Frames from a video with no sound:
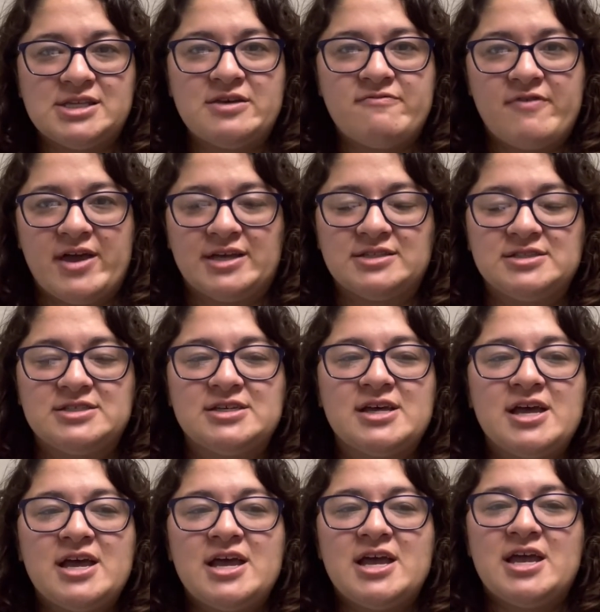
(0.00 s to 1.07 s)
event,
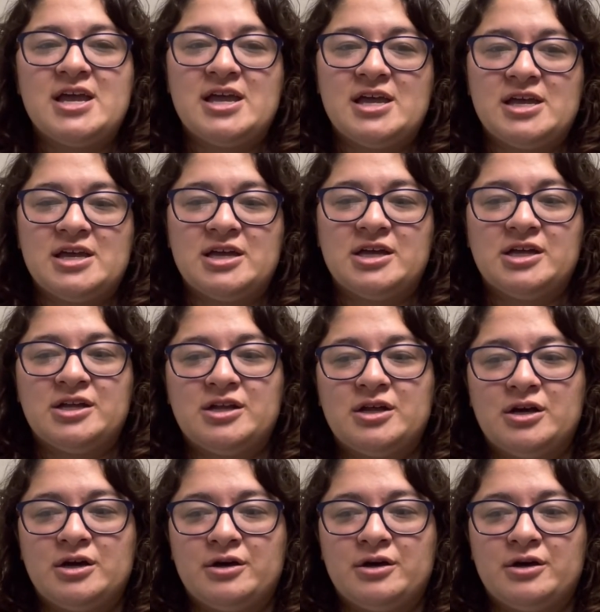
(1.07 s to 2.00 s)
and